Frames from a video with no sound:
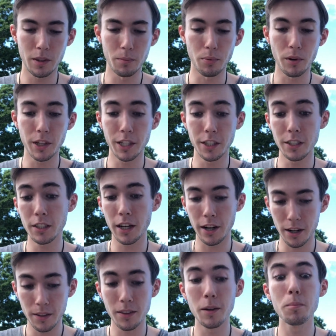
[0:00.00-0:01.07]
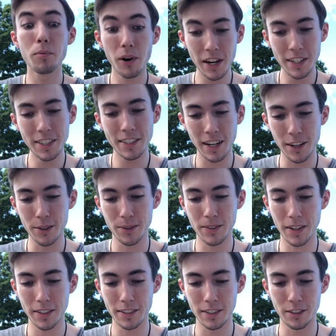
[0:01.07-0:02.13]
Brady Tarot
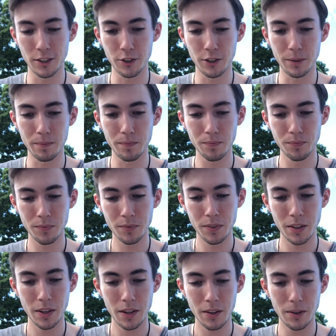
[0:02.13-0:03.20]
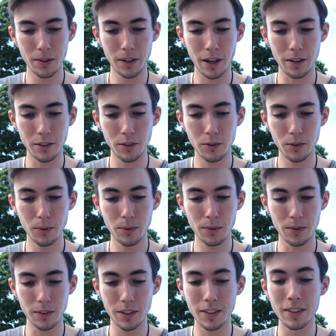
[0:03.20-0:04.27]
second edition. Okay,
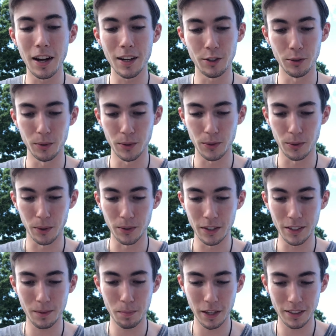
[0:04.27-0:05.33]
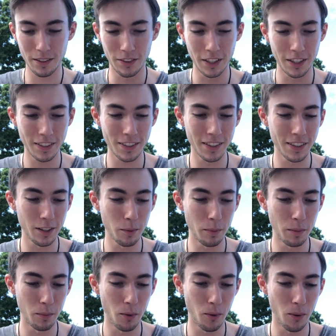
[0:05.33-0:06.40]
let's not do a sword. Let's pick something that's a little
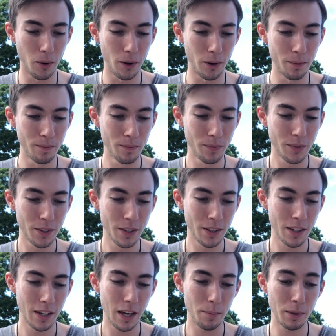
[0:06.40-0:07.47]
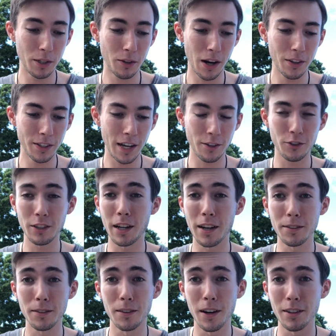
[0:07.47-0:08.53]
bit more. I mean, Crowley actually
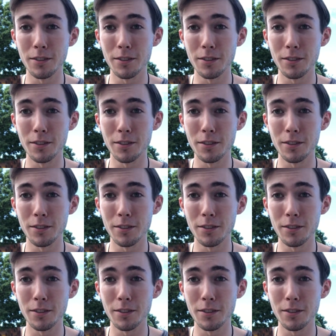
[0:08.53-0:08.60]
has a lot